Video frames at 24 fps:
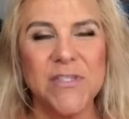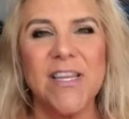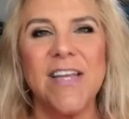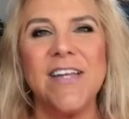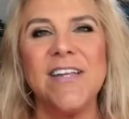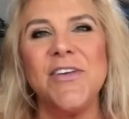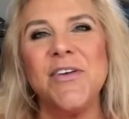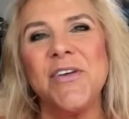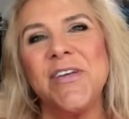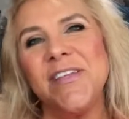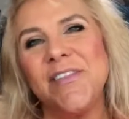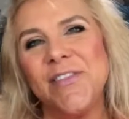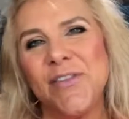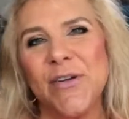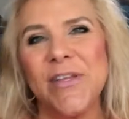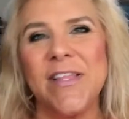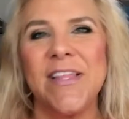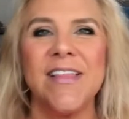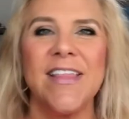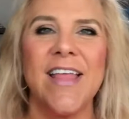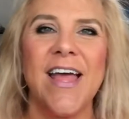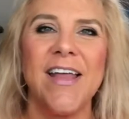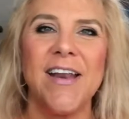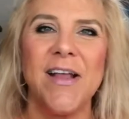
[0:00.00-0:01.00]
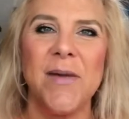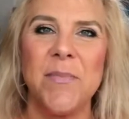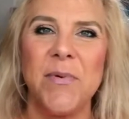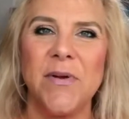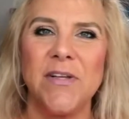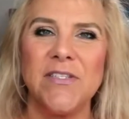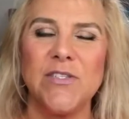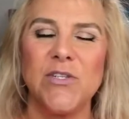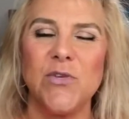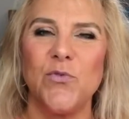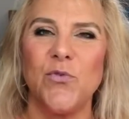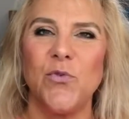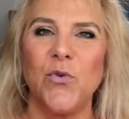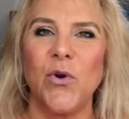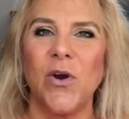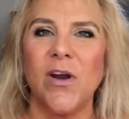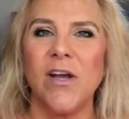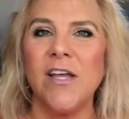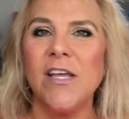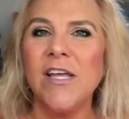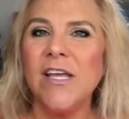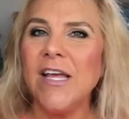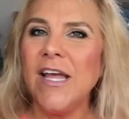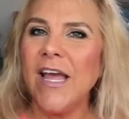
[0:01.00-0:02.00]
And you can look at that up on
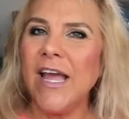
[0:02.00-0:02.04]
Sephora,